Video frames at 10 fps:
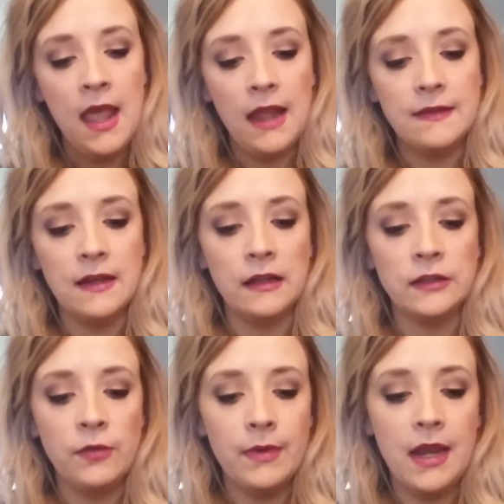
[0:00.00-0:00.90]
It's an
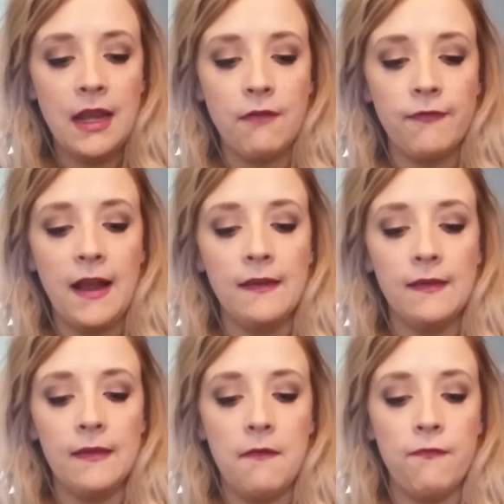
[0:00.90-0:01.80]
illuminating
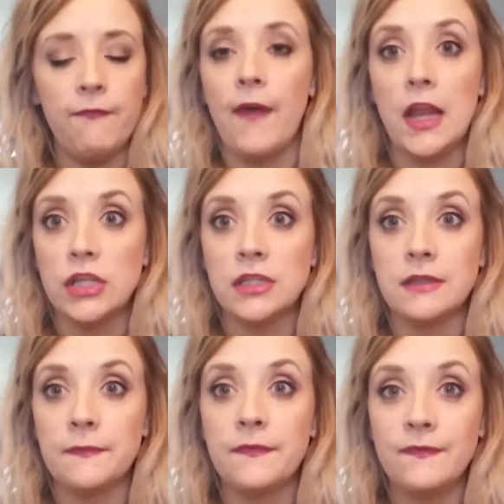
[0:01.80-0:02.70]
face, face,
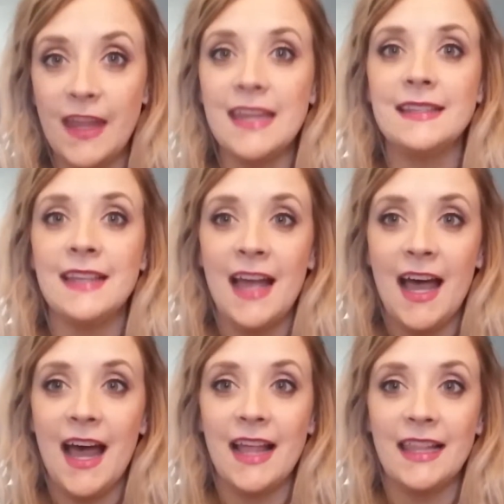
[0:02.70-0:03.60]
face
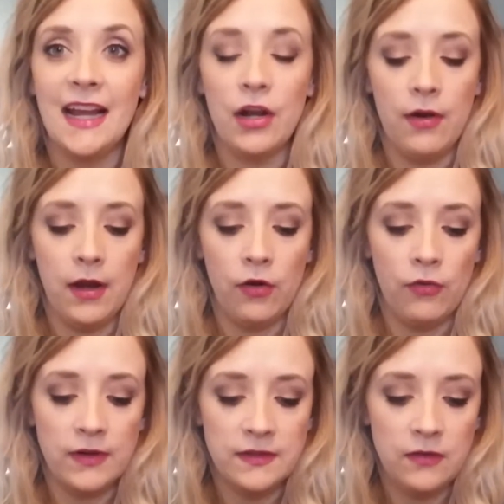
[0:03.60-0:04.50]
highlighter in
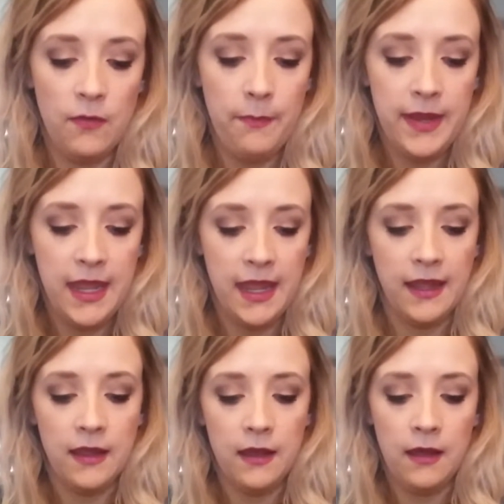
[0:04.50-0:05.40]
crystal
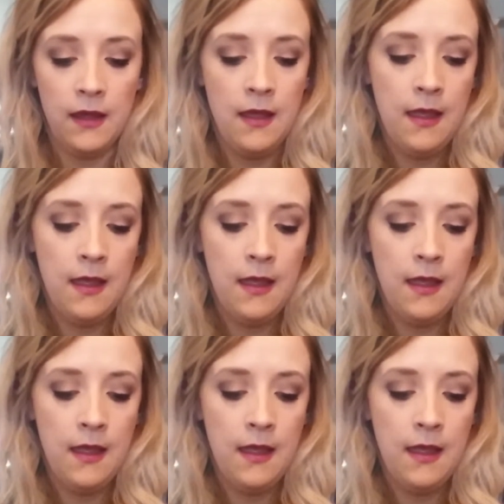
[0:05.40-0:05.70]
pink.